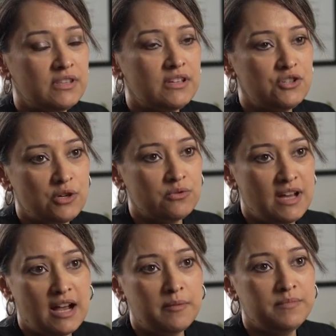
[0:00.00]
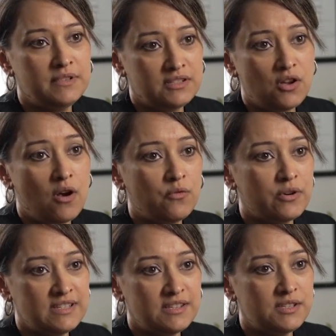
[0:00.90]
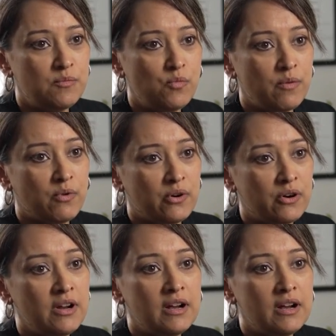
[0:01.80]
the Geotab software system. We were